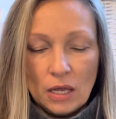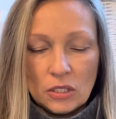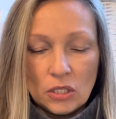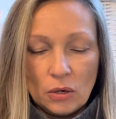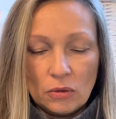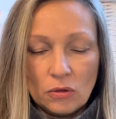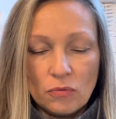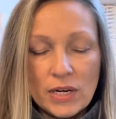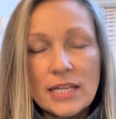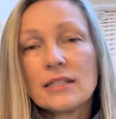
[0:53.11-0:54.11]
So the
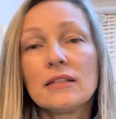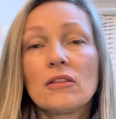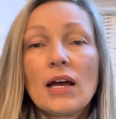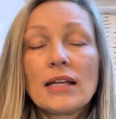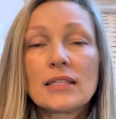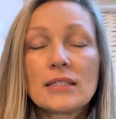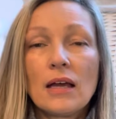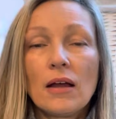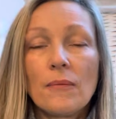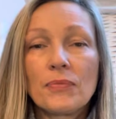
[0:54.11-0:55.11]
reason that
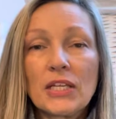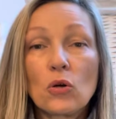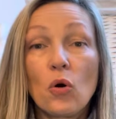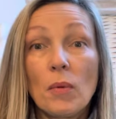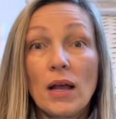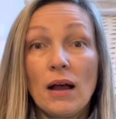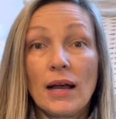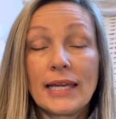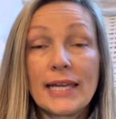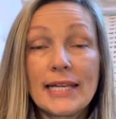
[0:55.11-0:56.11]
it caught my
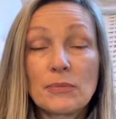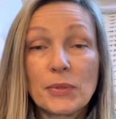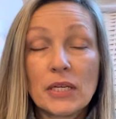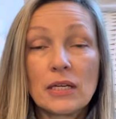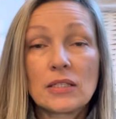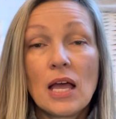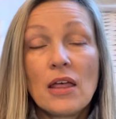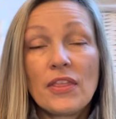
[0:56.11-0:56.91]
eye is because